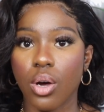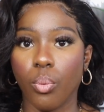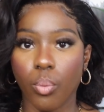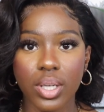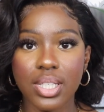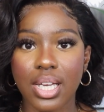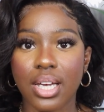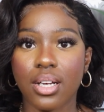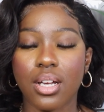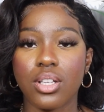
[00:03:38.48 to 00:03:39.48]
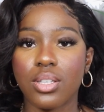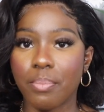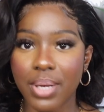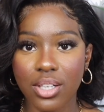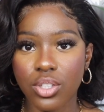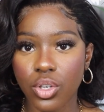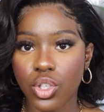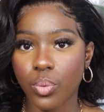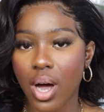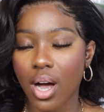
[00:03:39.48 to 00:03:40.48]
wanting to be a
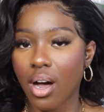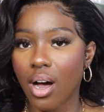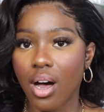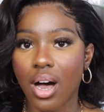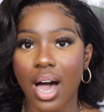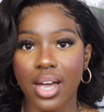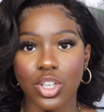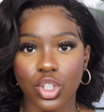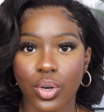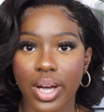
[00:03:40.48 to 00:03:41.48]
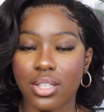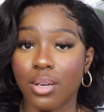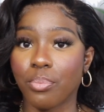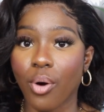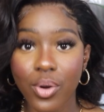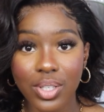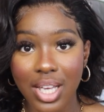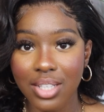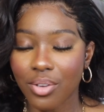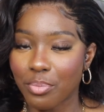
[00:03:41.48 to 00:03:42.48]
social worker. I enjoyed the
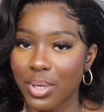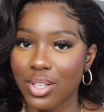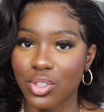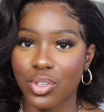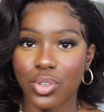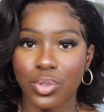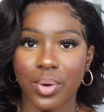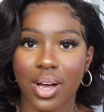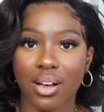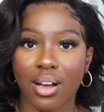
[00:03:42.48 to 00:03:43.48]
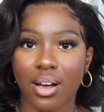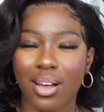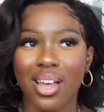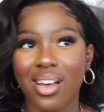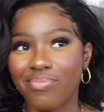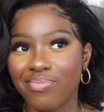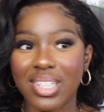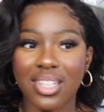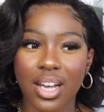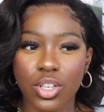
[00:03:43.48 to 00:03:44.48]
process of being a social worker.
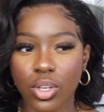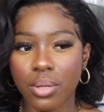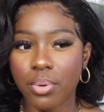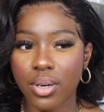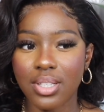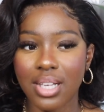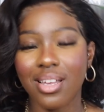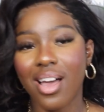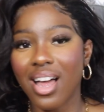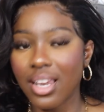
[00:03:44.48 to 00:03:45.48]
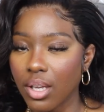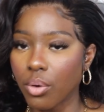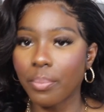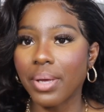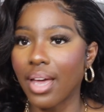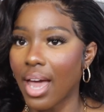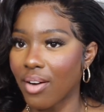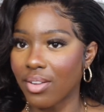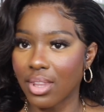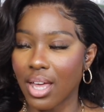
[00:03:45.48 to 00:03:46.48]
Did I enjoy the process? A little bit
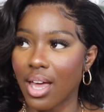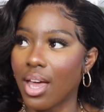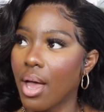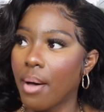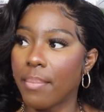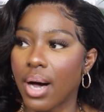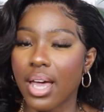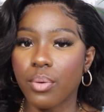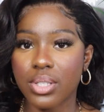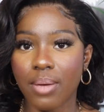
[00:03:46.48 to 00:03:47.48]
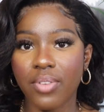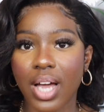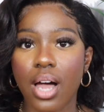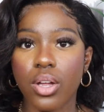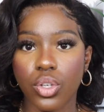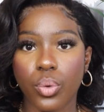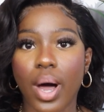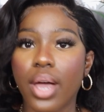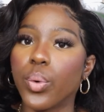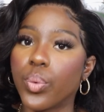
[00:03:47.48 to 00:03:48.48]
here and there, but it was something I knew
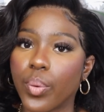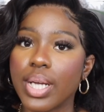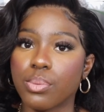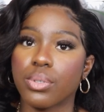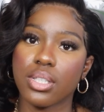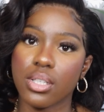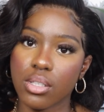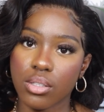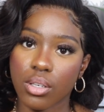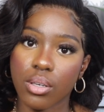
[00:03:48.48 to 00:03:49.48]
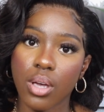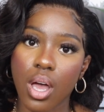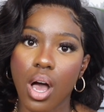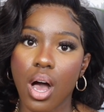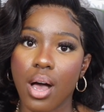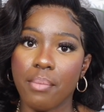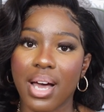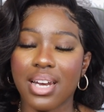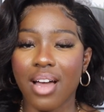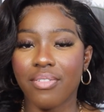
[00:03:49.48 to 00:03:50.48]
I always wanted to do,
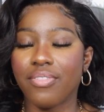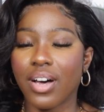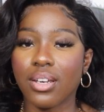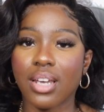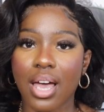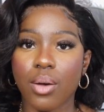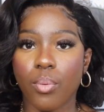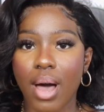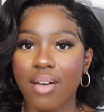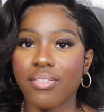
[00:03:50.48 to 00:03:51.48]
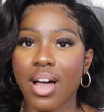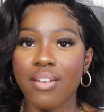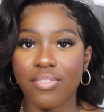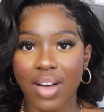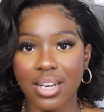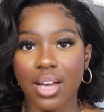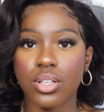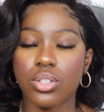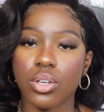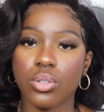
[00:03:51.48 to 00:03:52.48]
and I felt like whatever I find out
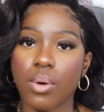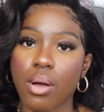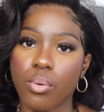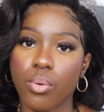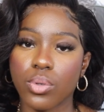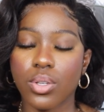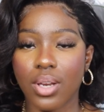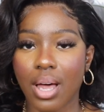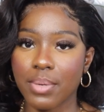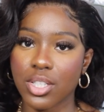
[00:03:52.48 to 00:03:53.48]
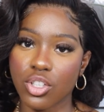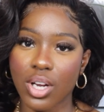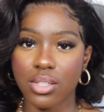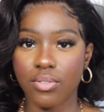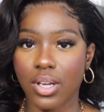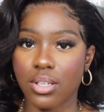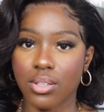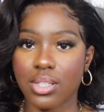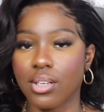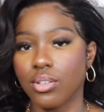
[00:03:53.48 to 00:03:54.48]
in social work will also allow me to transfer
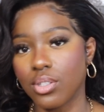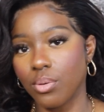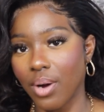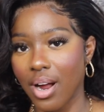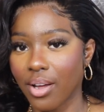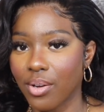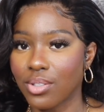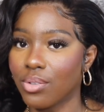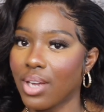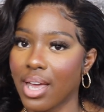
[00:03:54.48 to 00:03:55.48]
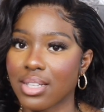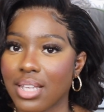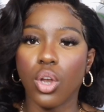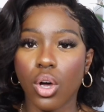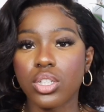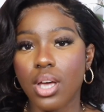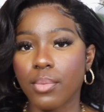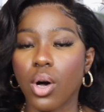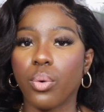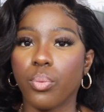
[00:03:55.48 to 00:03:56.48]
those skills to where I go to next.
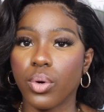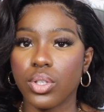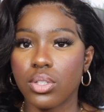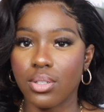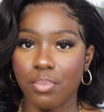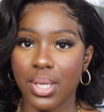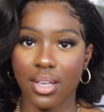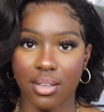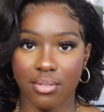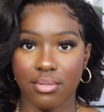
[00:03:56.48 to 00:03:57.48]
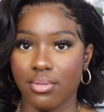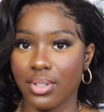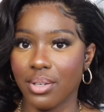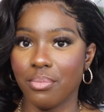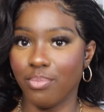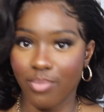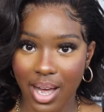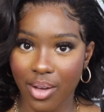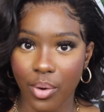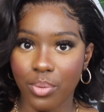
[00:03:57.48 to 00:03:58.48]
Long-term goal was to be
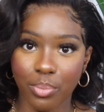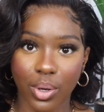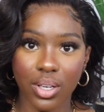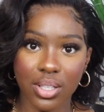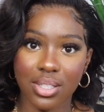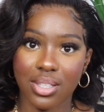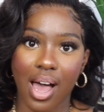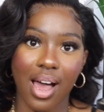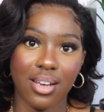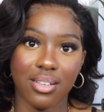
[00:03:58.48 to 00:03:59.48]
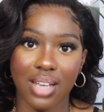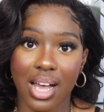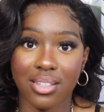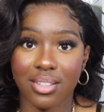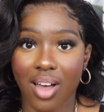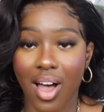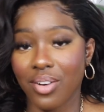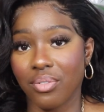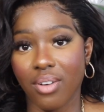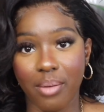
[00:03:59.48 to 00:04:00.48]
my own boss, and that's kind
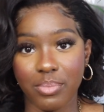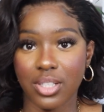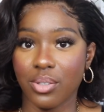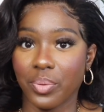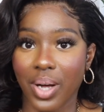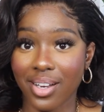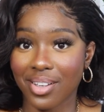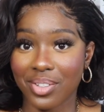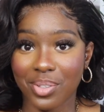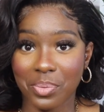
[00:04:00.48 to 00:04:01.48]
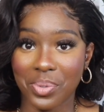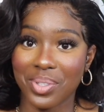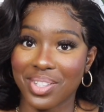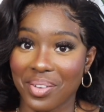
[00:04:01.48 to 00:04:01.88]
of what I'm still working towards. So